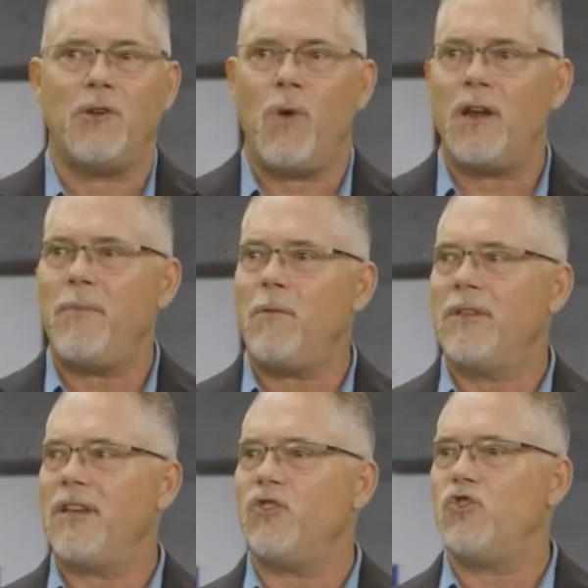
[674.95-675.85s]
Do you want to be able
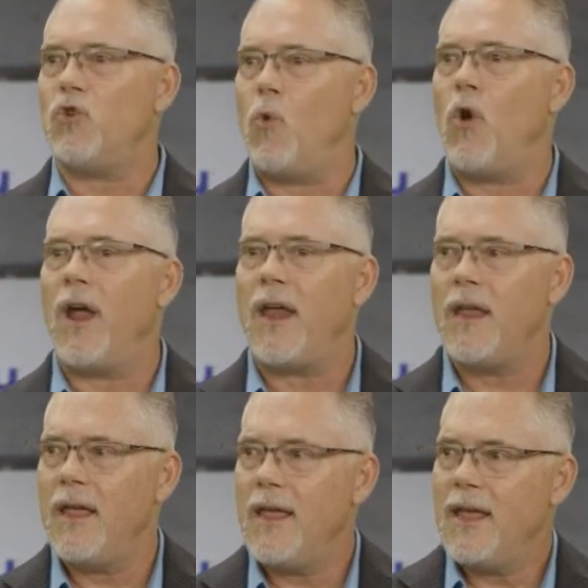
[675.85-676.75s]
to enjoy
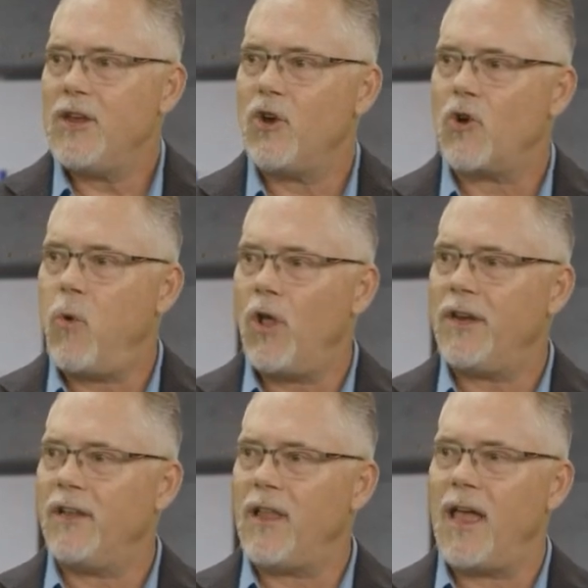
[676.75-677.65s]
your
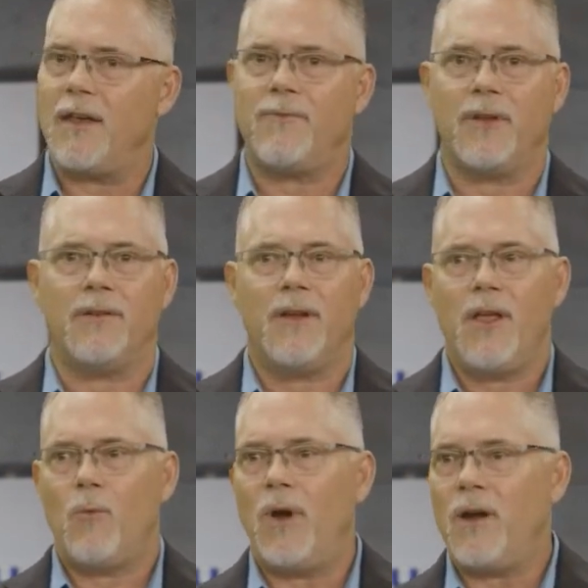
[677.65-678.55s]
quality of life and
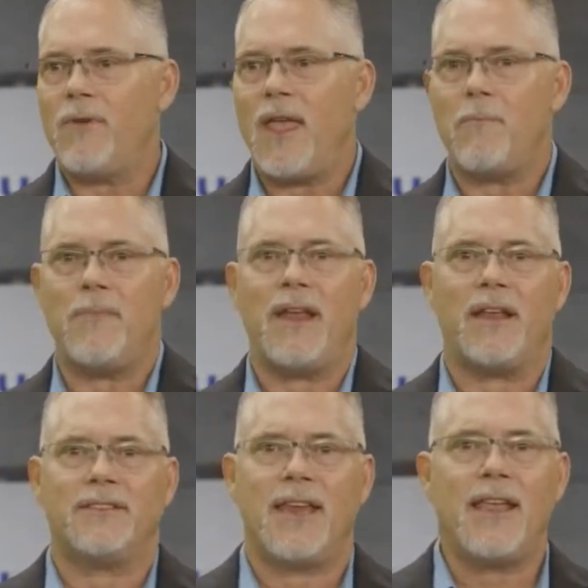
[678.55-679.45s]
whatever that
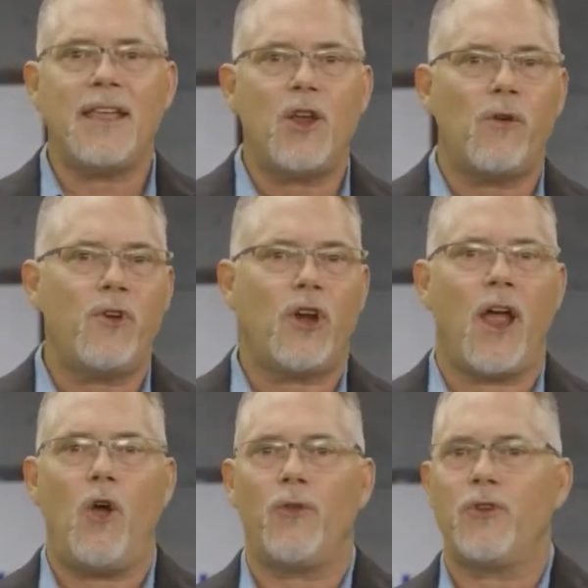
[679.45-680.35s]
means, taking care of your
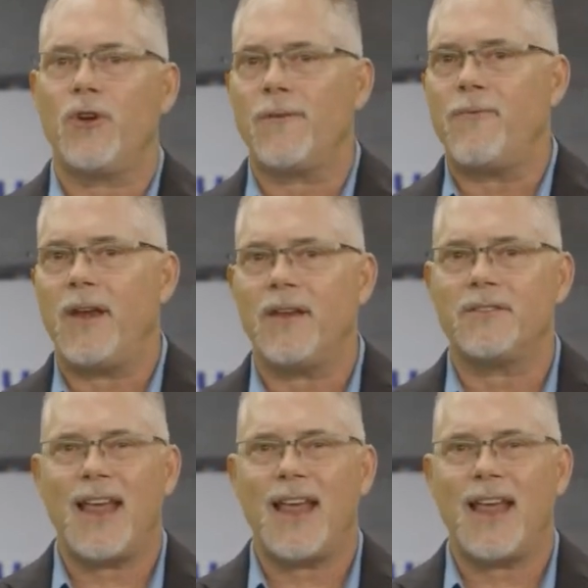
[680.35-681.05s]
health or your fitness?